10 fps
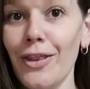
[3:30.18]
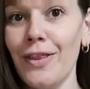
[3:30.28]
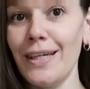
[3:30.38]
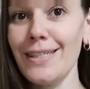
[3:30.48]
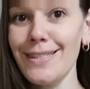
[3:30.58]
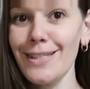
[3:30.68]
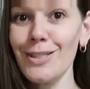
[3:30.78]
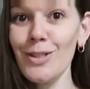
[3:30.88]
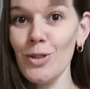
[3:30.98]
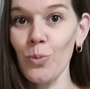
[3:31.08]
This
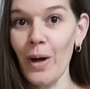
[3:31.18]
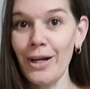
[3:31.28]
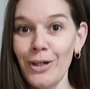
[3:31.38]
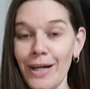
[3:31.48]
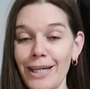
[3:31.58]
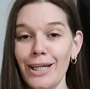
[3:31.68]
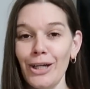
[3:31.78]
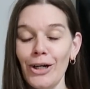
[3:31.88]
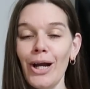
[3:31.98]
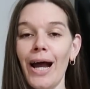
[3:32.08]
sweater right
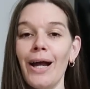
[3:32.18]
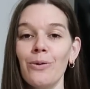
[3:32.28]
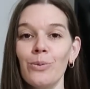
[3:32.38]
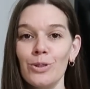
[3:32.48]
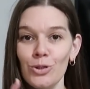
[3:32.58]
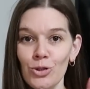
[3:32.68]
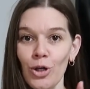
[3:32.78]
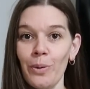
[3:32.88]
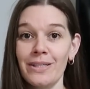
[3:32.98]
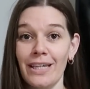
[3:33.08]
here, I was
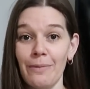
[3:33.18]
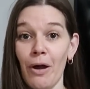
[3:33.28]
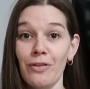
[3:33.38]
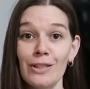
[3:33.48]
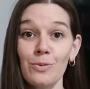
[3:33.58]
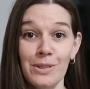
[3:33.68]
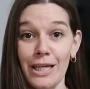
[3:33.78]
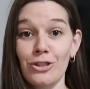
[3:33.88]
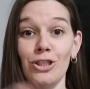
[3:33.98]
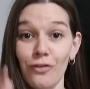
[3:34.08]
so excited about. This was
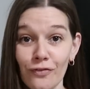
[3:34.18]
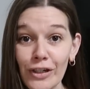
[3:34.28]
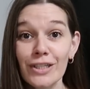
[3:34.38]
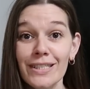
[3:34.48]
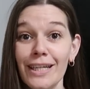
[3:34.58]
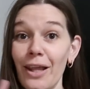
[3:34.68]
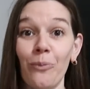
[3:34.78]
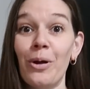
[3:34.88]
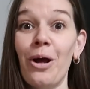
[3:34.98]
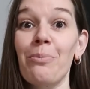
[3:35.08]
actually the first thing
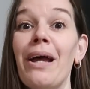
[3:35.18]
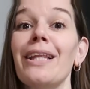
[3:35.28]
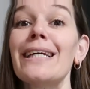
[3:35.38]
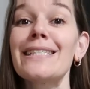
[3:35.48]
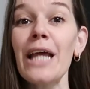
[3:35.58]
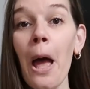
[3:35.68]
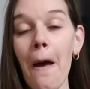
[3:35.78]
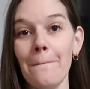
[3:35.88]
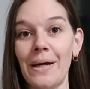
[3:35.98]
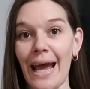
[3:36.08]
that went on my list,
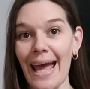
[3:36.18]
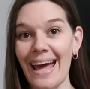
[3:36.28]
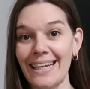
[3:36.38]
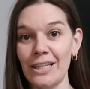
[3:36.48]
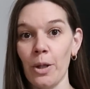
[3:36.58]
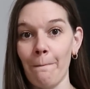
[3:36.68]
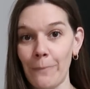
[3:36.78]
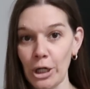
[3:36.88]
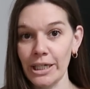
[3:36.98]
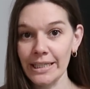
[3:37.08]
but I had it in the
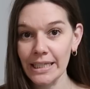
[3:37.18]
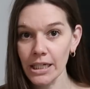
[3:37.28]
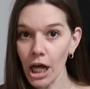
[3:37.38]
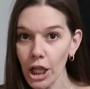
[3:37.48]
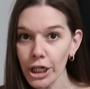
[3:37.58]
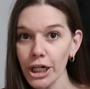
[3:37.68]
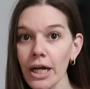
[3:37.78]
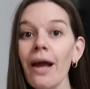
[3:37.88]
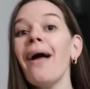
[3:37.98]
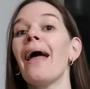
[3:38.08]
burgundy
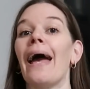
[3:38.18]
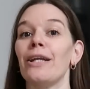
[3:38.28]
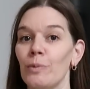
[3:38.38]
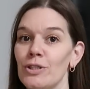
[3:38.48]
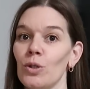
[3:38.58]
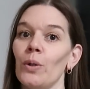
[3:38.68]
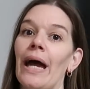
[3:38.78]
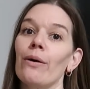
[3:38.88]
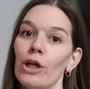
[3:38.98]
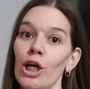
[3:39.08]
color and it was sold
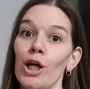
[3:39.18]
out.